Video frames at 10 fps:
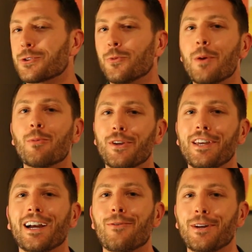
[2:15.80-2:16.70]
there's one more
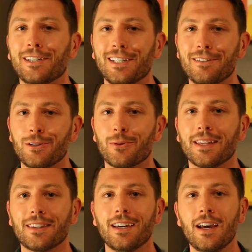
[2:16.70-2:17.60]
thing I wanted to leave you
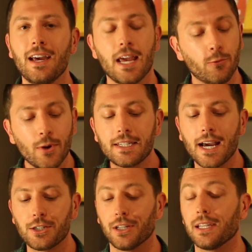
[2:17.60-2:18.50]
with. If we
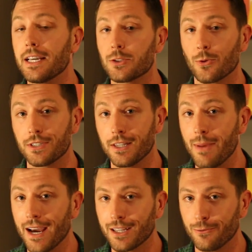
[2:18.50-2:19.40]
attach a light source to the
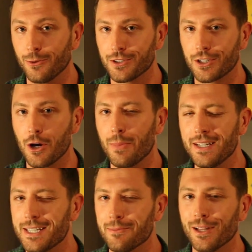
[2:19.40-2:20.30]
back of the Foldscope
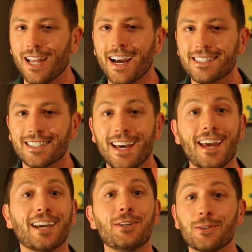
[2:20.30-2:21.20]
and dim the lights,
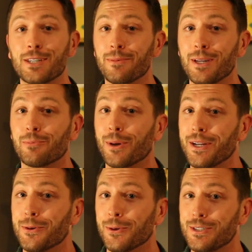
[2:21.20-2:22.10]
it can do something
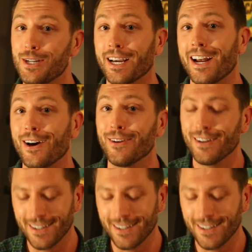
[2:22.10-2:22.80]
pretty cool. Check it out.